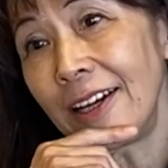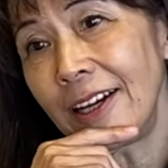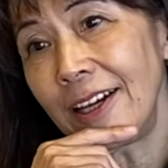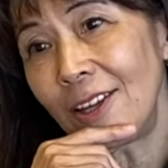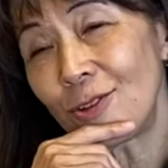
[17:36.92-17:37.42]

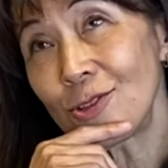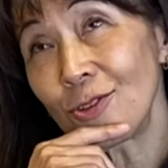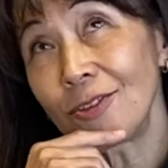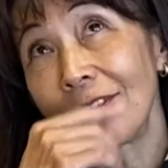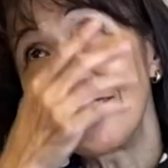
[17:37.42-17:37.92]
And
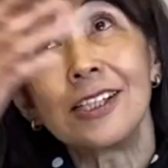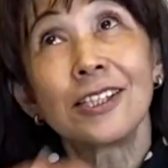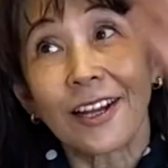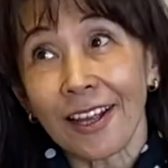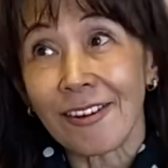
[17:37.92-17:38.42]
also like
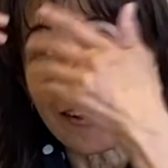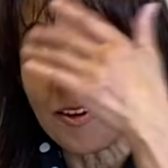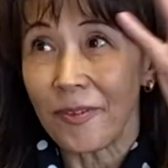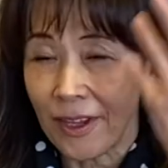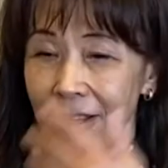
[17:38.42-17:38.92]
interior
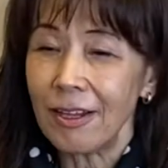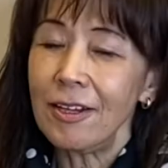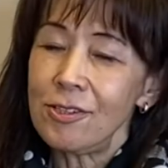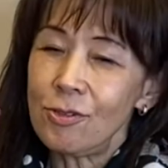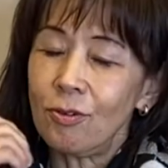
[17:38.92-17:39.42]
kind of thing.
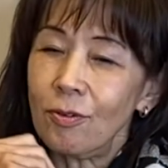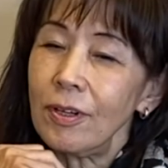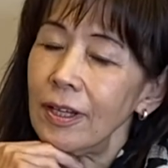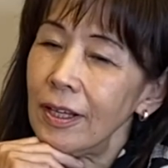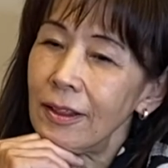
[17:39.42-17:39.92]
So,
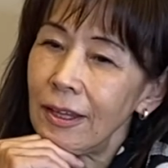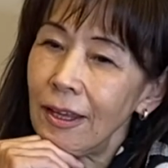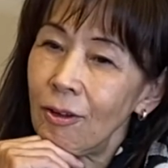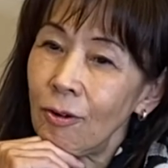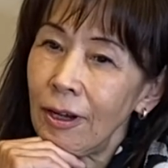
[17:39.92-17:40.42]
and
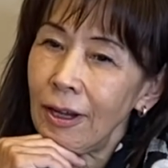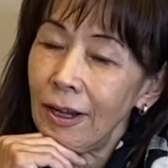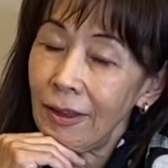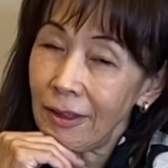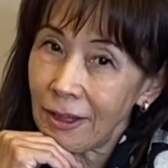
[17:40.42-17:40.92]
then
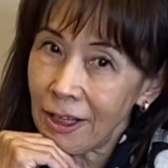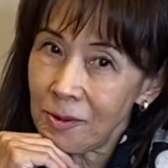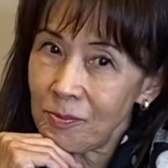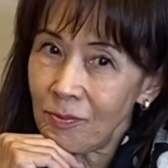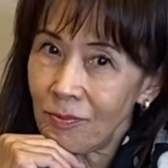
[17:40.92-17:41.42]

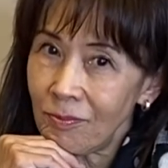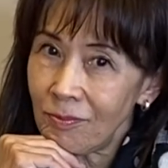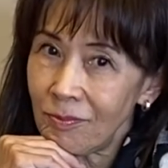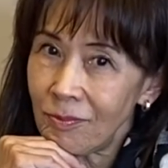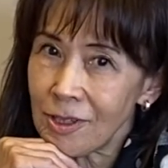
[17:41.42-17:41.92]

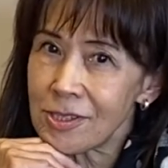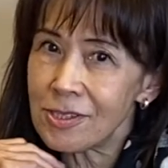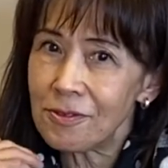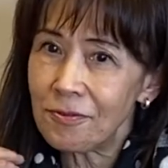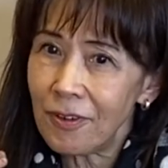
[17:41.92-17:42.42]
I'm
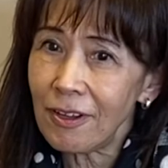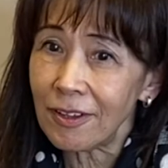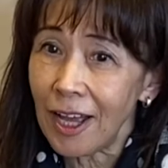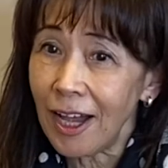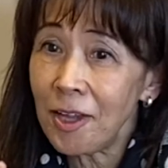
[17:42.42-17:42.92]
just
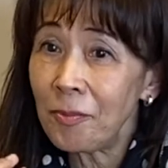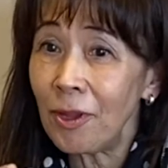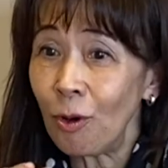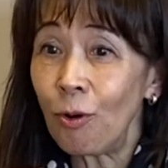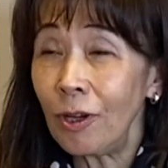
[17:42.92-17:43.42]
felt I'm
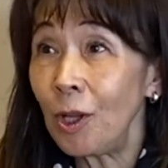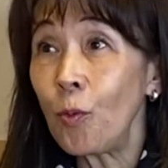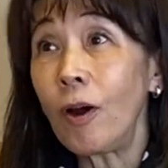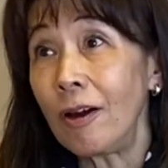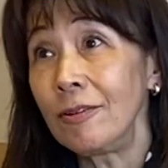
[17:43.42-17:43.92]
the only
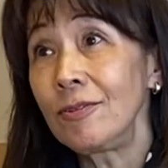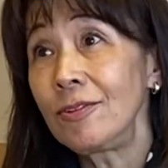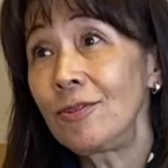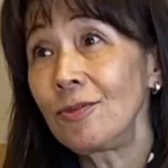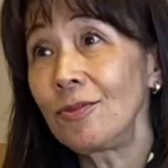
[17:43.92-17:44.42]
one
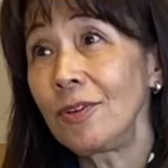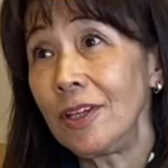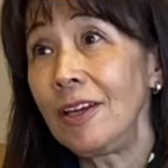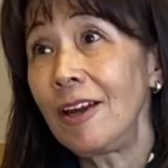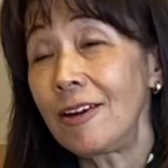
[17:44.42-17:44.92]
to
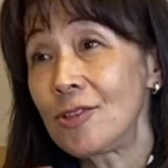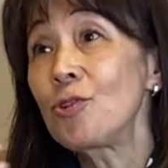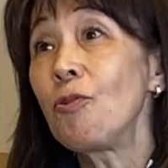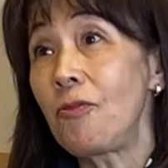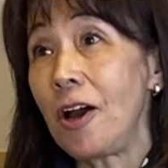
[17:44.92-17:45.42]
inherit
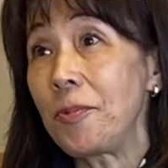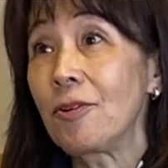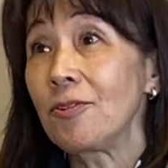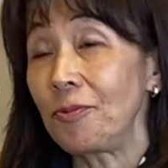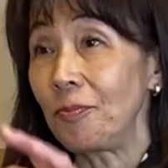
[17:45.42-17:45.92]
so far,
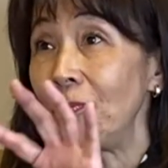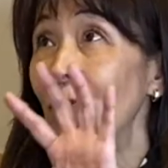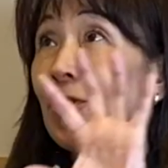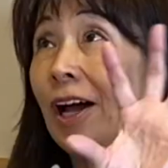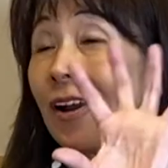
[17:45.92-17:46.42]
because
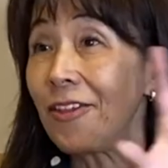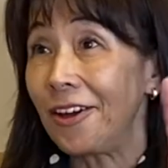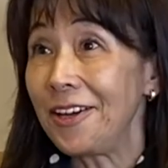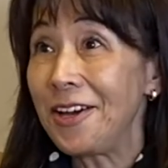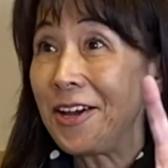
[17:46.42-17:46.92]
another